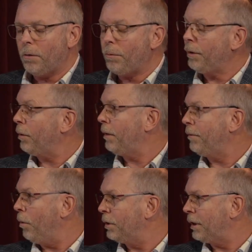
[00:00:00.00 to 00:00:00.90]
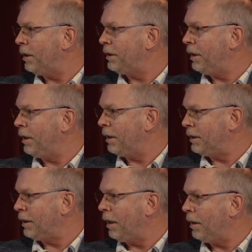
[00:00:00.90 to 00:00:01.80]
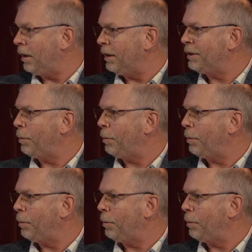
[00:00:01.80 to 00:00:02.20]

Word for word: we don't have folks that are sitting on the sidelines